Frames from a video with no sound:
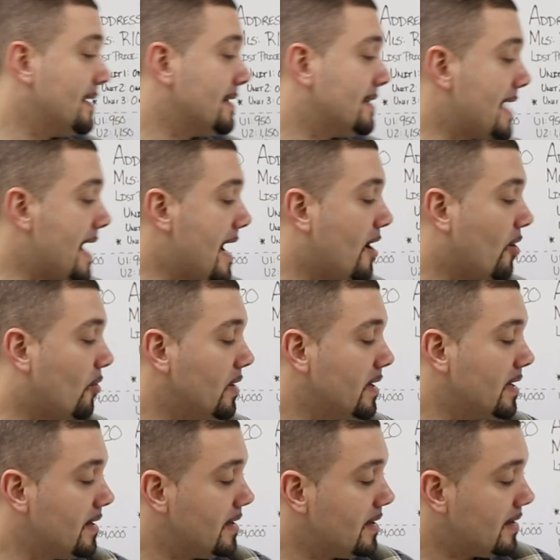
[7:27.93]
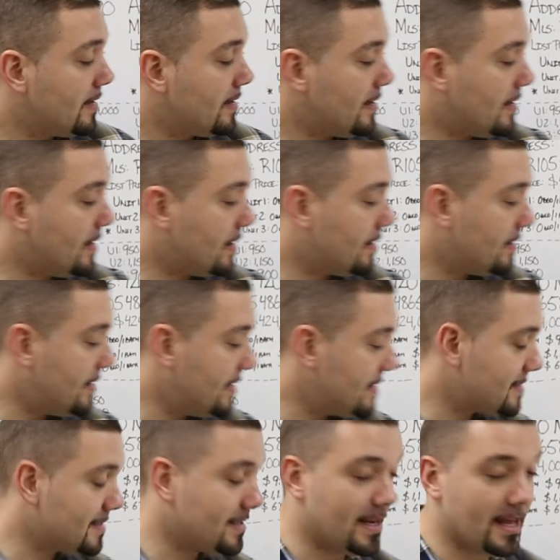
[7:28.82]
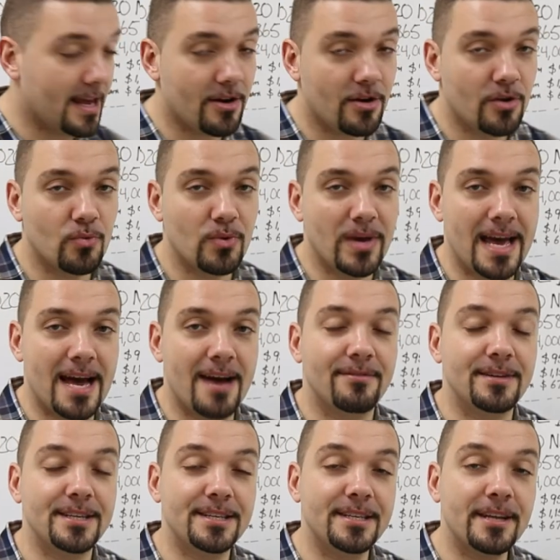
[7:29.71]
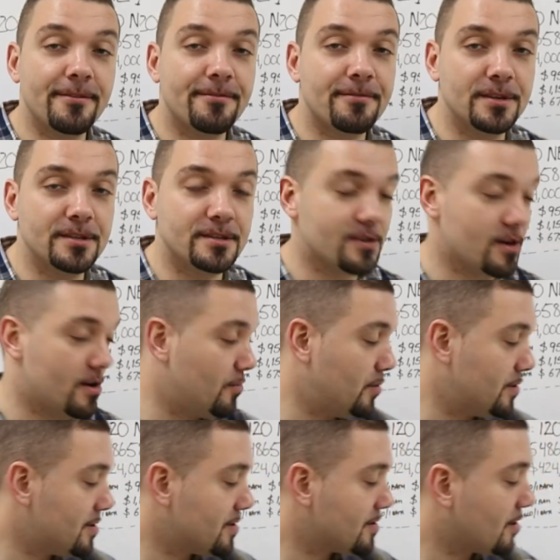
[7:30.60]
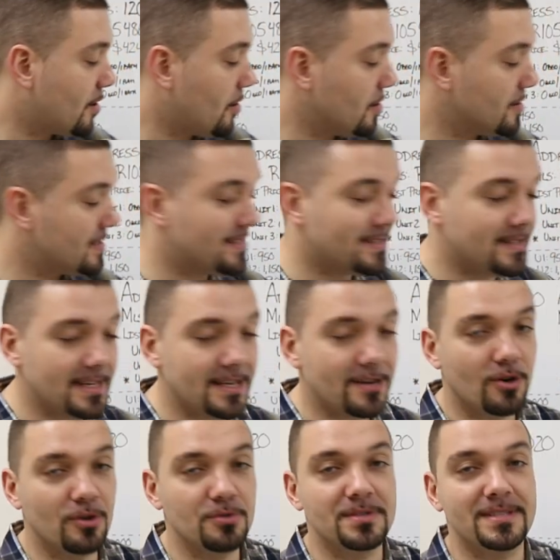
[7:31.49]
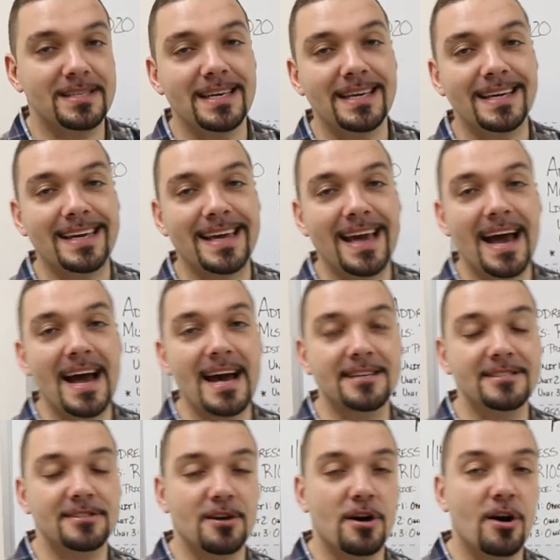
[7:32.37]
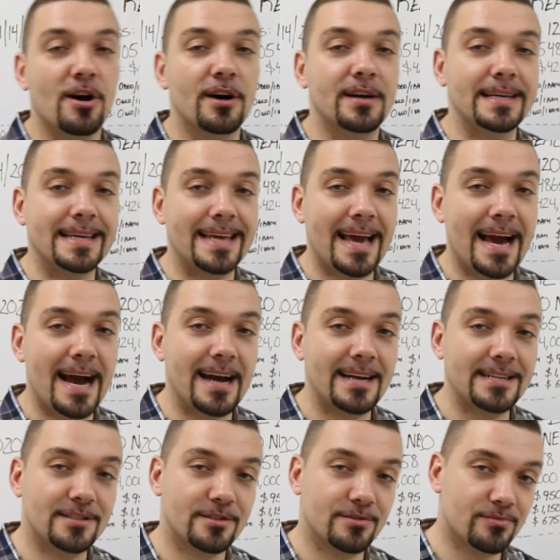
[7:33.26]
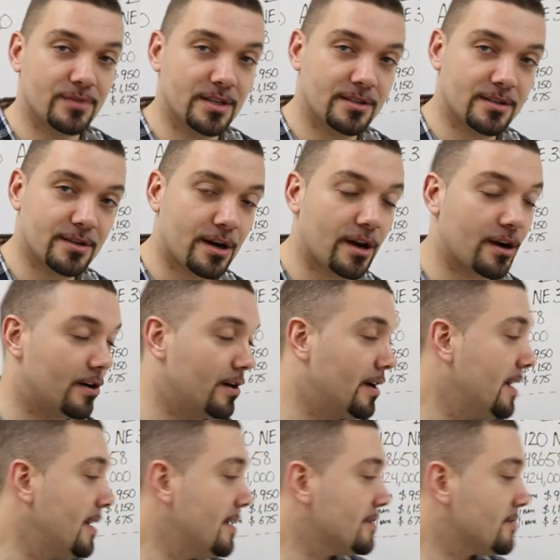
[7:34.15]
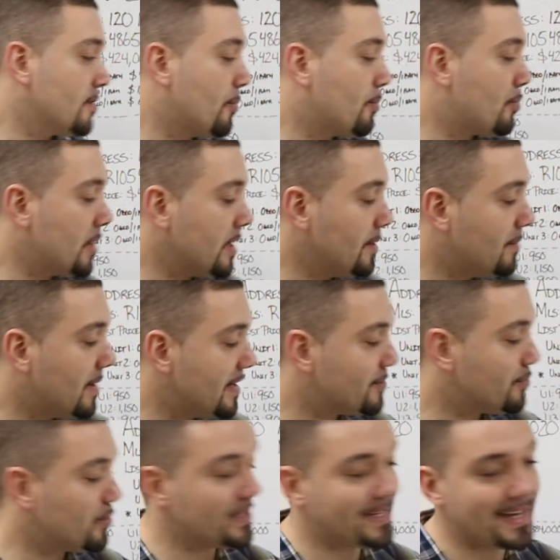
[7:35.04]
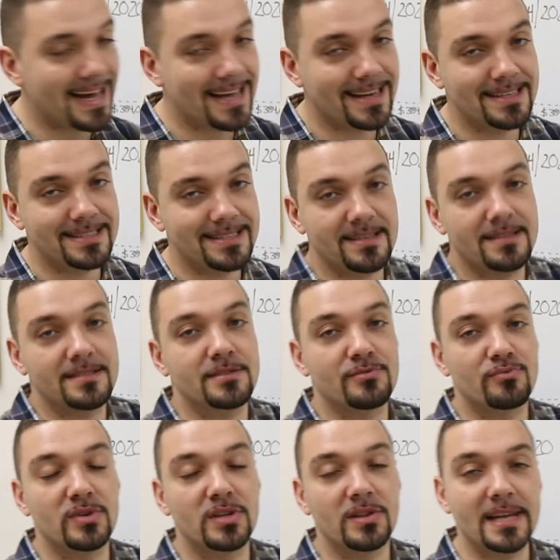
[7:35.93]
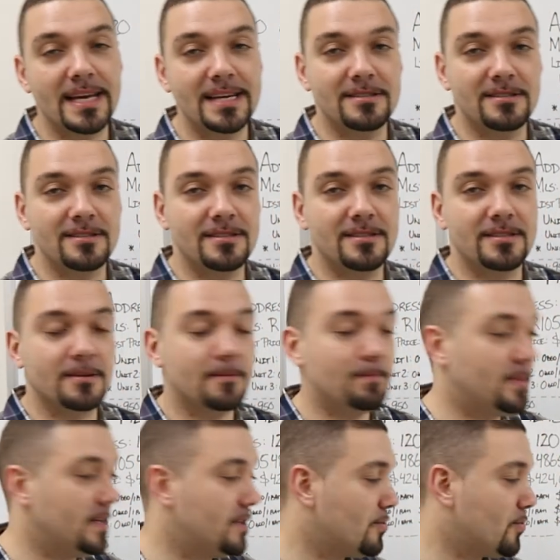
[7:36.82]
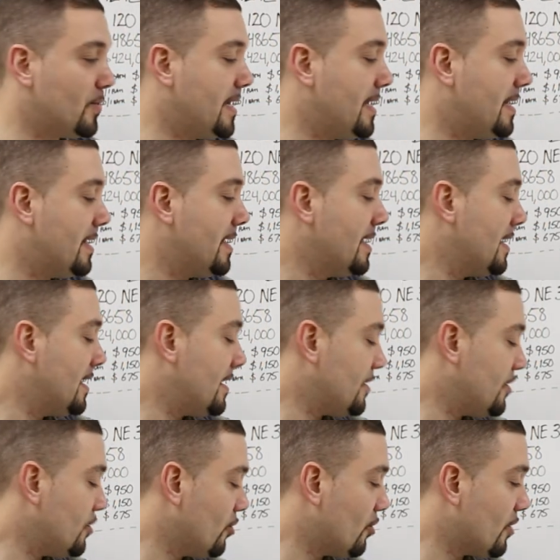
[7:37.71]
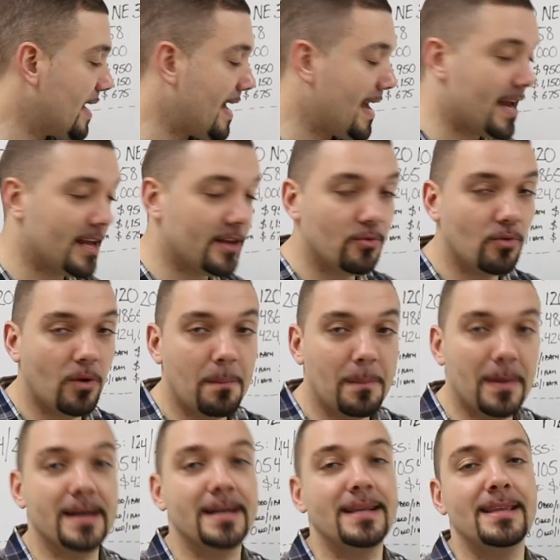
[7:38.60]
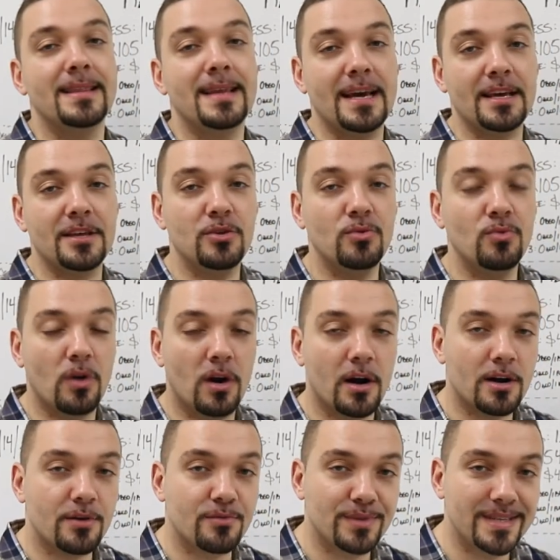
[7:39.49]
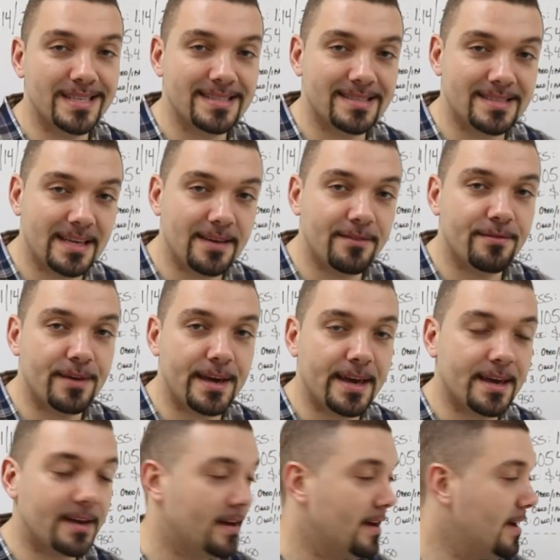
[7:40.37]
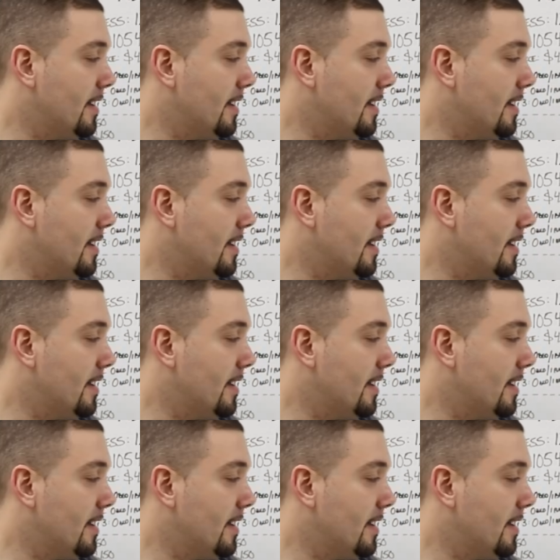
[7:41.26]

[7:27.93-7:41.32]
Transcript: Now, in this scenario, we have a different term, which is called COC, cash on cash return. So pretty much what that is, is a relationship between your annual money that you are receiving